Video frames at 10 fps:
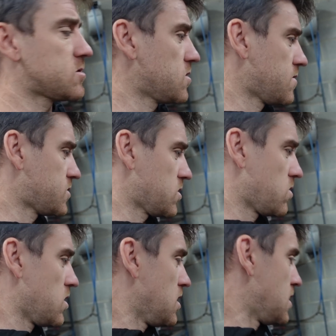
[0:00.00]
stuff, so
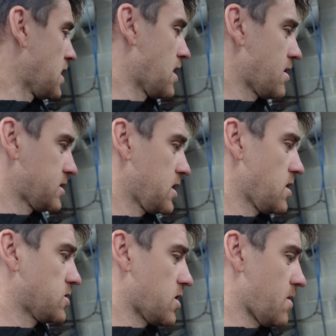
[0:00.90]
yeah, that's
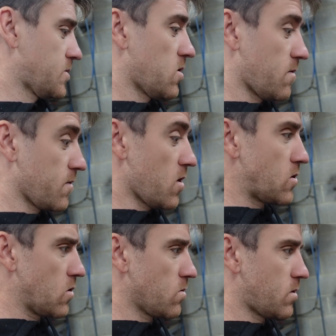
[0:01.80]
getting scrapped off. Got
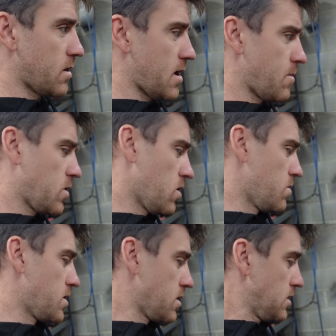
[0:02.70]
another one of them
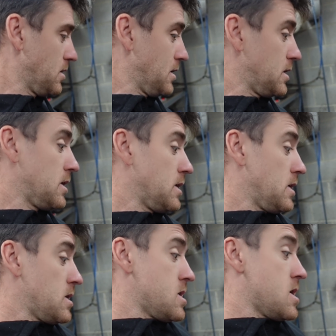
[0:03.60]
coming,
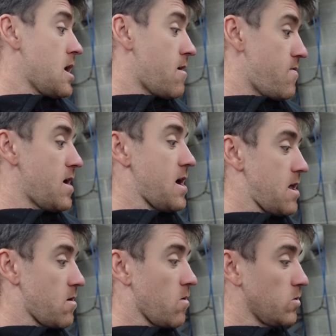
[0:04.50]
and
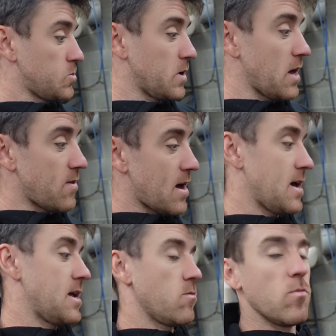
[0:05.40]
then once we get that
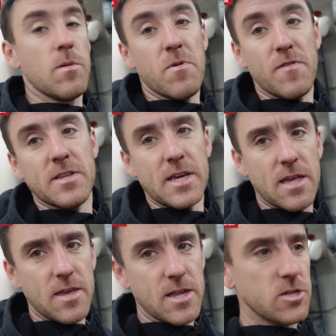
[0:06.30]
in, we'll be fit to
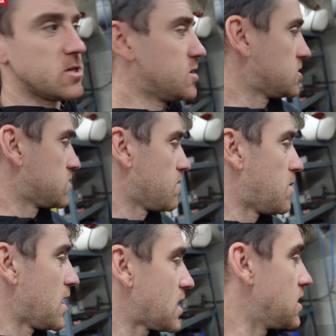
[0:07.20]
get the engine and stuff
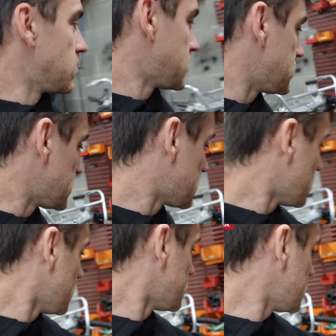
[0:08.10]
back in, which is
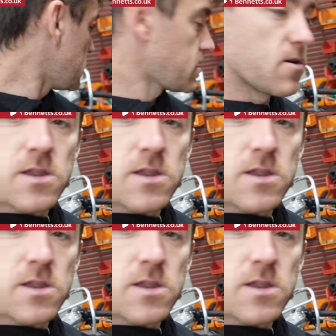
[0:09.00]
sitting down